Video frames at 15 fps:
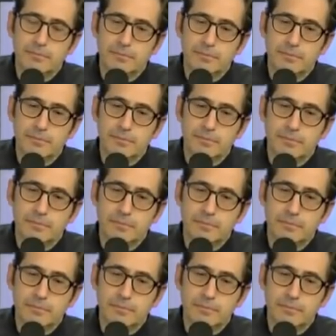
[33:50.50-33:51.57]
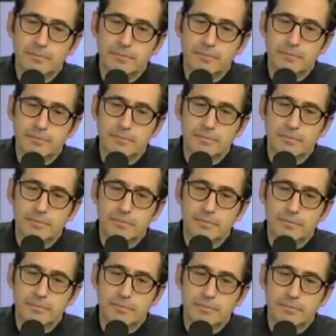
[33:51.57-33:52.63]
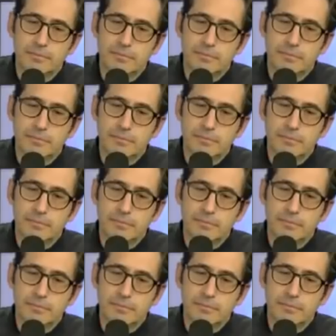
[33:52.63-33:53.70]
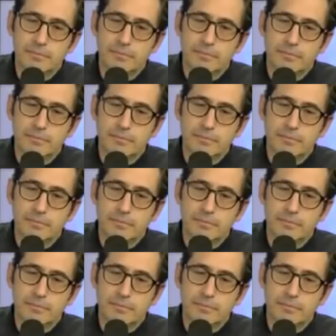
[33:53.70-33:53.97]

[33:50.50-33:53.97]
This person isn't speaking.